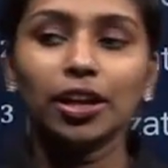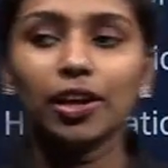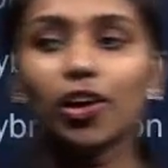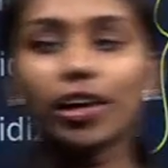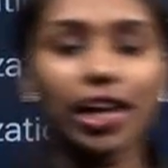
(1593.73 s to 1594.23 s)

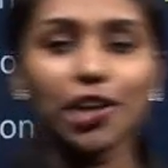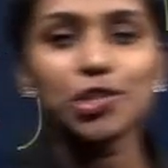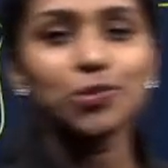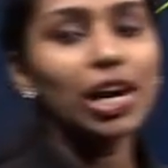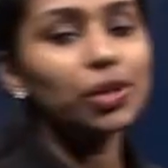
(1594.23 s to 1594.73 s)
Okay,
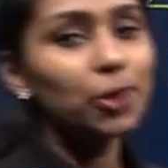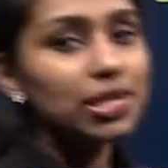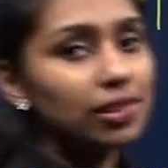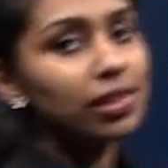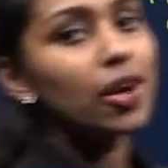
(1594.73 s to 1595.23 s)
Arush, what was
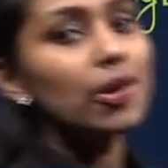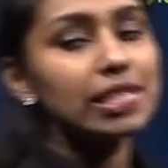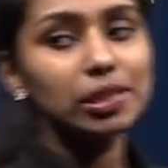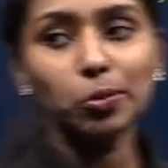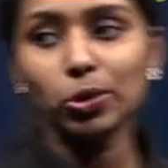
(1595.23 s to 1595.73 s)
our
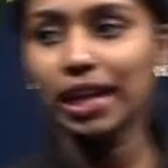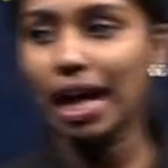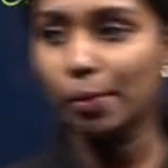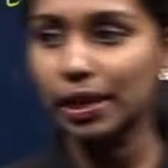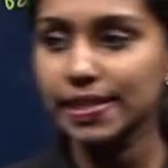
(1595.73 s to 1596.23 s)
concept about the
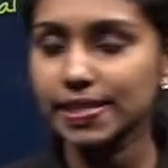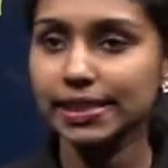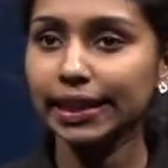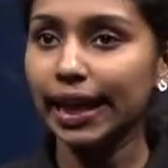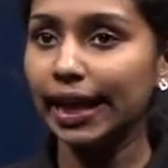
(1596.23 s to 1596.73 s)
hybridization?
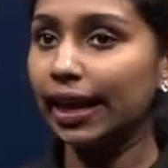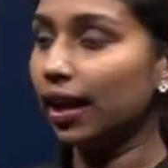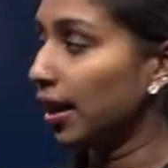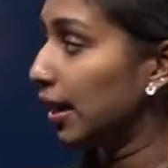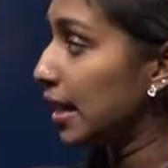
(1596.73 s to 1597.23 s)

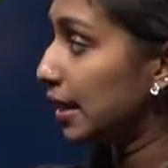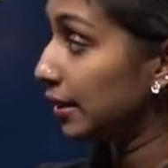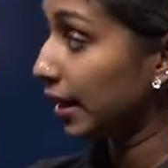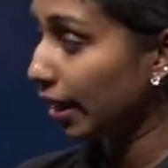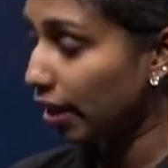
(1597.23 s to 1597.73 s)

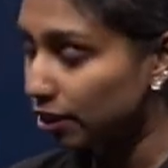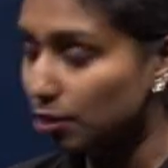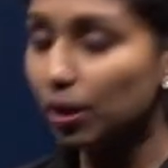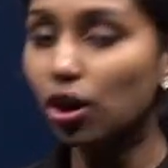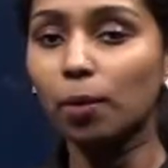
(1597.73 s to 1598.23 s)
The
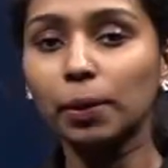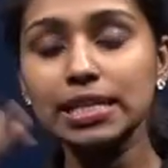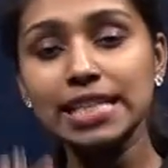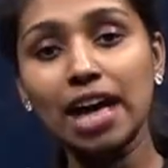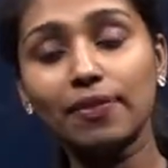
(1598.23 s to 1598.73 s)
atomic orbitals
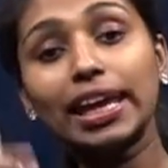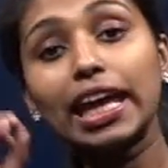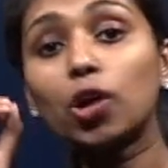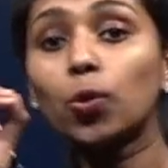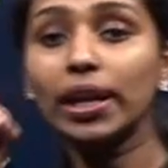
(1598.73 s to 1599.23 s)
having
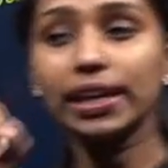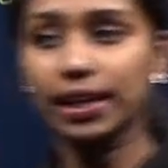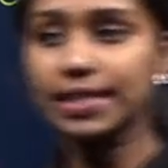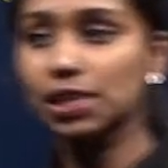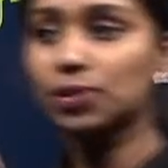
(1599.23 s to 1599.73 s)
equivalent
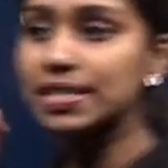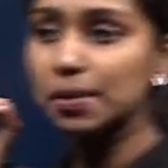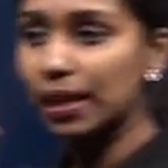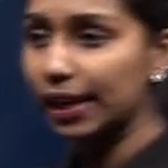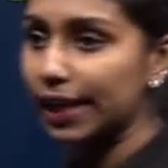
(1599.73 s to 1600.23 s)
energy or the
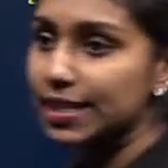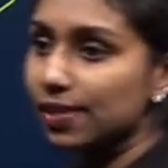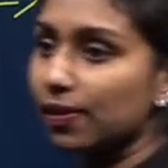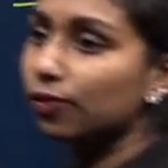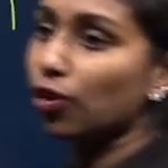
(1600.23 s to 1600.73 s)
similar energy
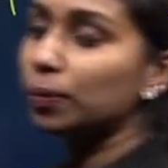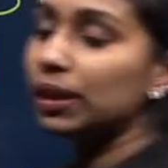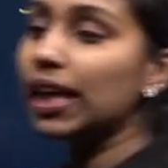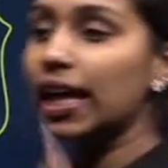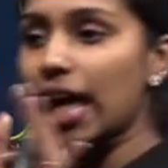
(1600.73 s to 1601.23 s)
will form the
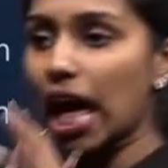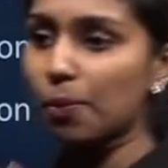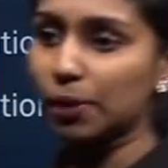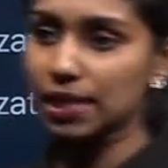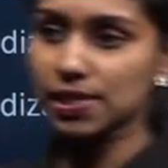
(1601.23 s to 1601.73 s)

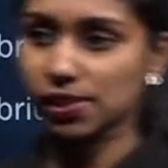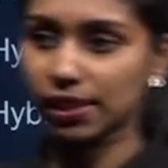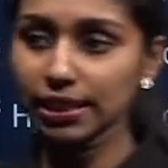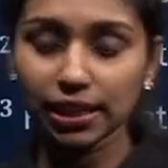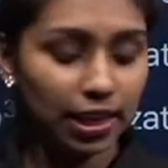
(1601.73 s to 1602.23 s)
hybridization,
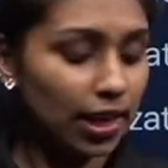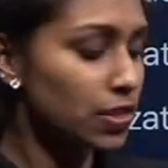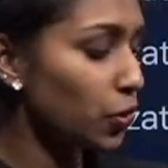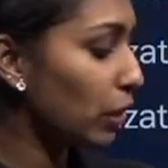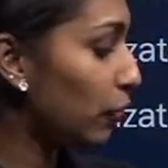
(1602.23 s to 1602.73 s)
right?
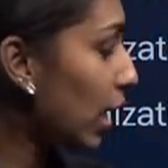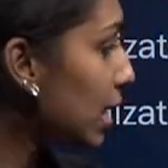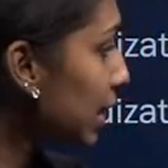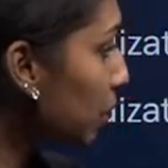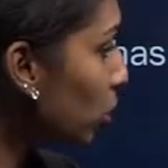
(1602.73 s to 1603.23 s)
So if you are
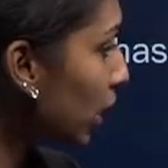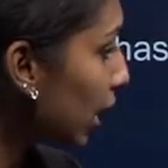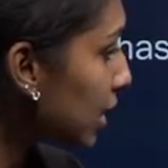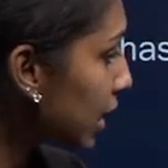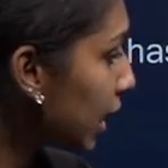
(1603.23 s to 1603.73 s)
asking about the
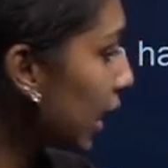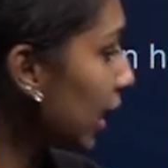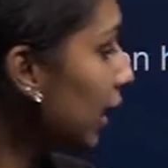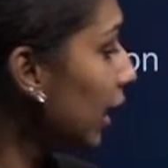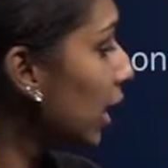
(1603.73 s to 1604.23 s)
energy here,
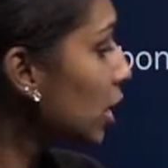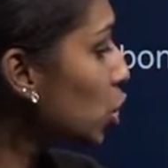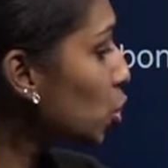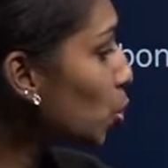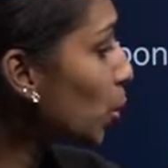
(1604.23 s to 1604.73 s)

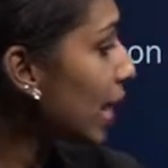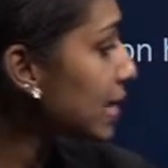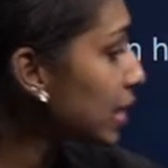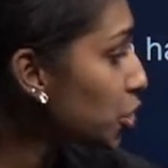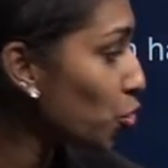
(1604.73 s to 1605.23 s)
2s
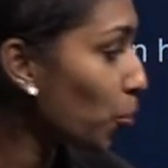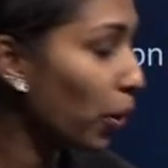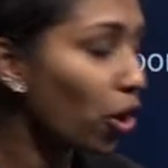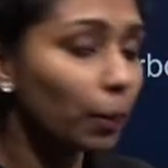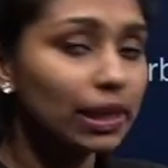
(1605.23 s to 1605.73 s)
and 2p
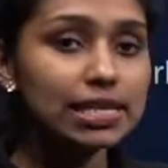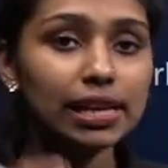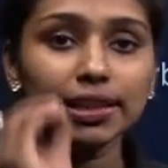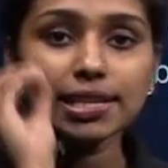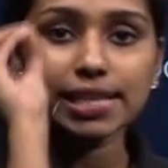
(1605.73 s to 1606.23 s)
orbitals are
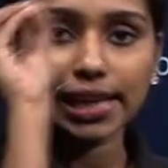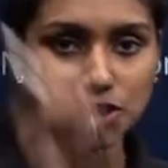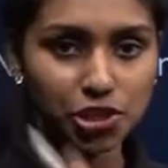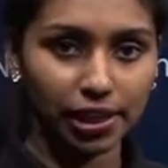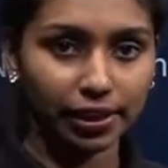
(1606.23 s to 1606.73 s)
in the second
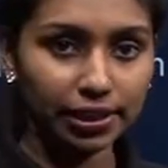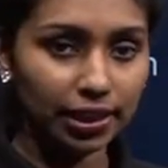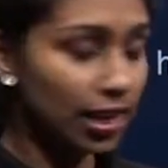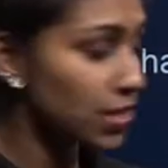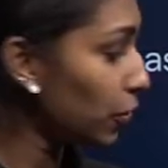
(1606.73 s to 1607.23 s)
shell, right?
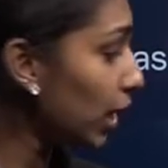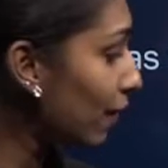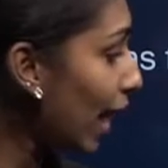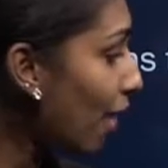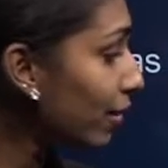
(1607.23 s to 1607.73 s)
So they will
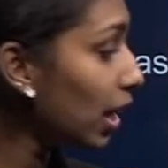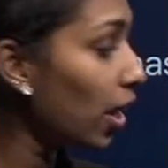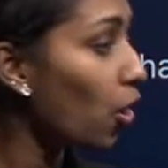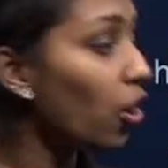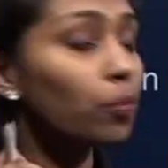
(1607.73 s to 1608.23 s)
have the
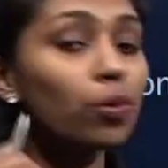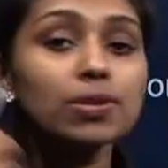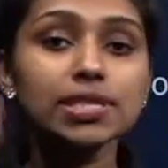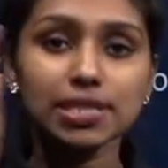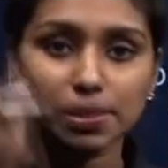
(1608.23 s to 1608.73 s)

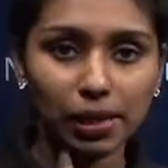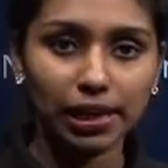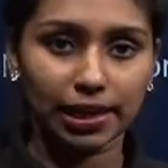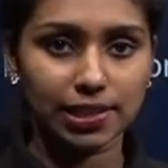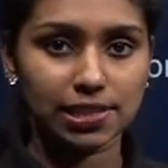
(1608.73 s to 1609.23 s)
almost similar
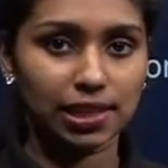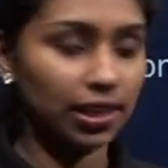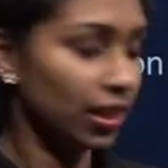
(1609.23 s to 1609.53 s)
energy.